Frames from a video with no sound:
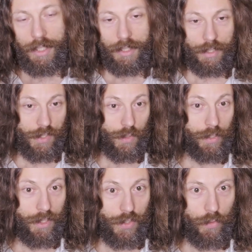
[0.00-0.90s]
This is
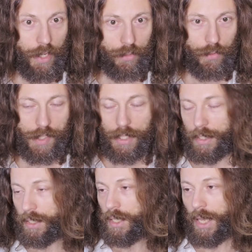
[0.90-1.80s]
what he's trying to say.
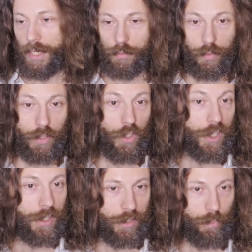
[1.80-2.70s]
And if we're
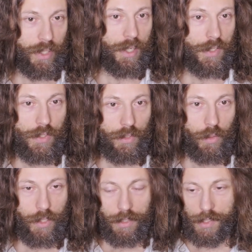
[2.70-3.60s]
looking at Picasso,
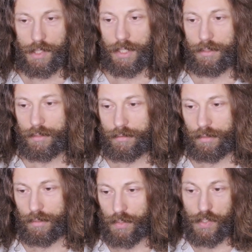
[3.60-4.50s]
we can say
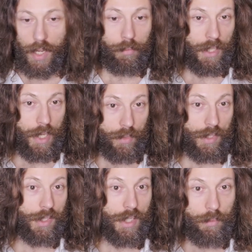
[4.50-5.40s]
that sometimes
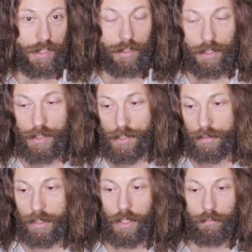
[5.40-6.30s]
it seems that his
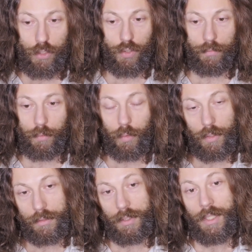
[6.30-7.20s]
entire vision of the
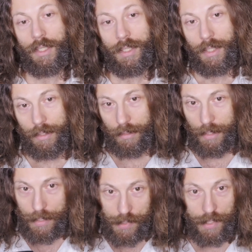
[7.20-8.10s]
world
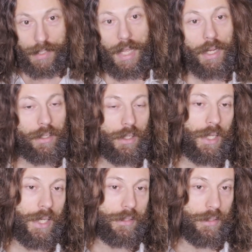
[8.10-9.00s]
is exactly
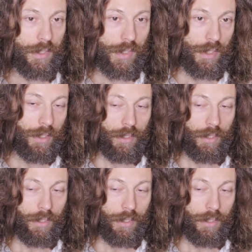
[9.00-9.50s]
like this.